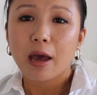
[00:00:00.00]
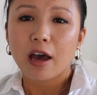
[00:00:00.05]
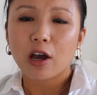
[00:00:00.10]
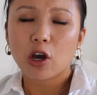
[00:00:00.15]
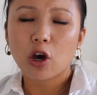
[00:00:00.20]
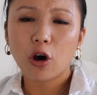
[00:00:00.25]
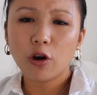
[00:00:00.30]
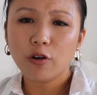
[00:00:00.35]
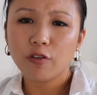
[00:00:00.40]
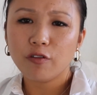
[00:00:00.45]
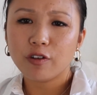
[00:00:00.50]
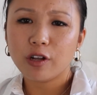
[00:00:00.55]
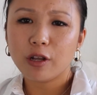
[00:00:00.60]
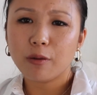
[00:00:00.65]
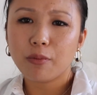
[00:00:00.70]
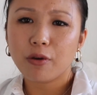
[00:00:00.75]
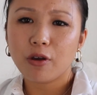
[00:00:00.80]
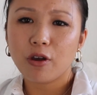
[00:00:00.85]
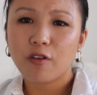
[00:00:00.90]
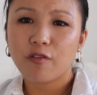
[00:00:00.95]

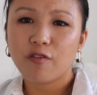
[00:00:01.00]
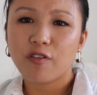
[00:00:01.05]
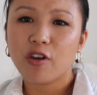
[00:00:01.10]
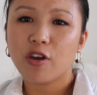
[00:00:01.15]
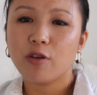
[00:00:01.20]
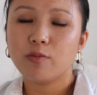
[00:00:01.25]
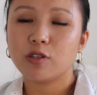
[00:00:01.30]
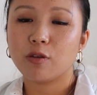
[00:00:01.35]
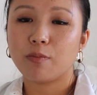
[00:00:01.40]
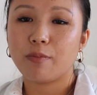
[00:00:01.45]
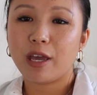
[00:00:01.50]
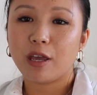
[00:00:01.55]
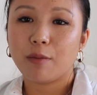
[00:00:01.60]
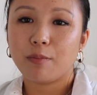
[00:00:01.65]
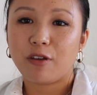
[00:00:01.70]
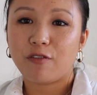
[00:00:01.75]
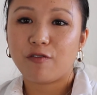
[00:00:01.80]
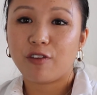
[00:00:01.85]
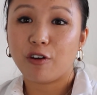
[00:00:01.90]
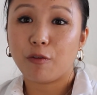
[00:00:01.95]
confident perfume to make
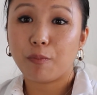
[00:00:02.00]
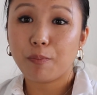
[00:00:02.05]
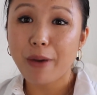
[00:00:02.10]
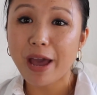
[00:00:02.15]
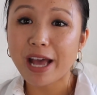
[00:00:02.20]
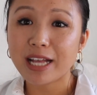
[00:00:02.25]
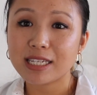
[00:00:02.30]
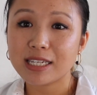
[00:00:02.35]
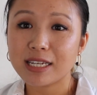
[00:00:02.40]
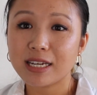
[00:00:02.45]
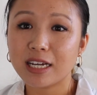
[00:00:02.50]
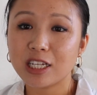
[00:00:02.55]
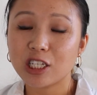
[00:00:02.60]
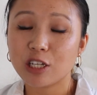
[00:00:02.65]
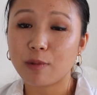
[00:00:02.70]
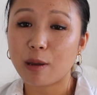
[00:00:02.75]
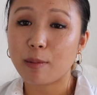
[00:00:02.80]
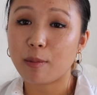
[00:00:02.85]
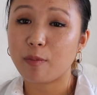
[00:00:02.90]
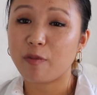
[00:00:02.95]
me feel better, to
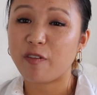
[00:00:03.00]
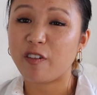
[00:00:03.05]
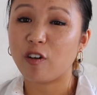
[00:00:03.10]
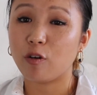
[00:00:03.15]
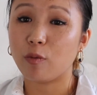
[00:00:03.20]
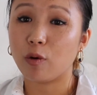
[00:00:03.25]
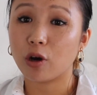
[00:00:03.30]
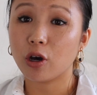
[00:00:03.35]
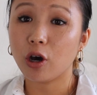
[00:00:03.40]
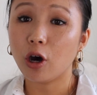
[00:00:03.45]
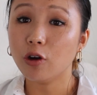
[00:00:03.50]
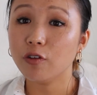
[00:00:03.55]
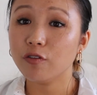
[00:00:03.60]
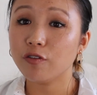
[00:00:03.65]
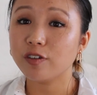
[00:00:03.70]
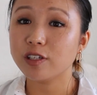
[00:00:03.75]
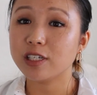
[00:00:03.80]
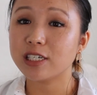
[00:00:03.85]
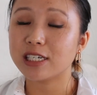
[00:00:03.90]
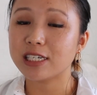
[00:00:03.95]
make me feel more
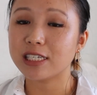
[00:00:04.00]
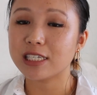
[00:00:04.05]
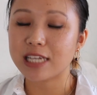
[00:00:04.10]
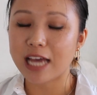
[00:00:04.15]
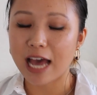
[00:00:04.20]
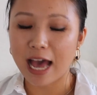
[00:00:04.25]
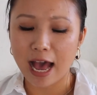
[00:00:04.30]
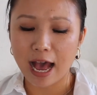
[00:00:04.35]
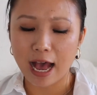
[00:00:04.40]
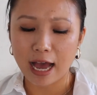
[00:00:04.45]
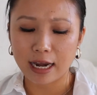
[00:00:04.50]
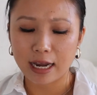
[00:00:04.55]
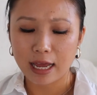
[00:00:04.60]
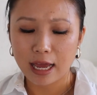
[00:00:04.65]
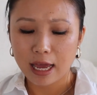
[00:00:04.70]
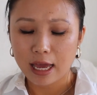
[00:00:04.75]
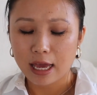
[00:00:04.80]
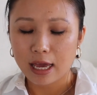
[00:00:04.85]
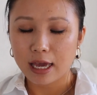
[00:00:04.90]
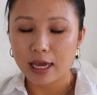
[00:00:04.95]
confident, and
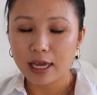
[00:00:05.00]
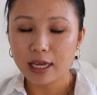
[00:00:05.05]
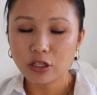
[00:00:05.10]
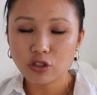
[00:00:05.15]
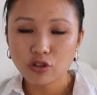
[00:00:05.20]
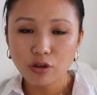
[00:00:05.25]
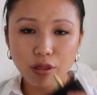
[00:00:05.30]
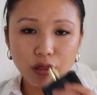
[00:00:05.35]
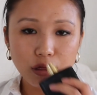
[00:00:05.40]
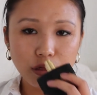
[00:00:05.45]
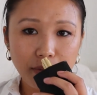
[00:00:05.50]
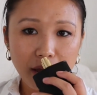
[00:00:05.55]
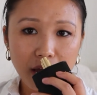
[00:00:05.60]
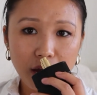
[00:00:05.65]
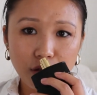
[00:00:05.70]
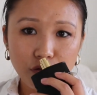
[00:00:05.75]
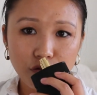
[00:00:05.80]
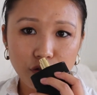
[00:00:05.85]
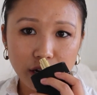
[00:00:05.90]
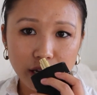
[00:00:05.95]
it just
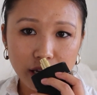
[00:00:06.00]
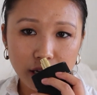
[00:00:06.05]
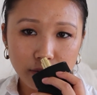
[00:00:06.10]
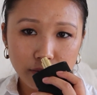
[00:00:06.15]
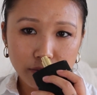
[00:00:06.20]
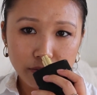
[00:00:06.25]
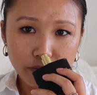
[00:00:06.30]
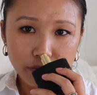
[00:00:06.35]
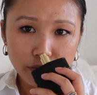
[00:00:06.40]
smells really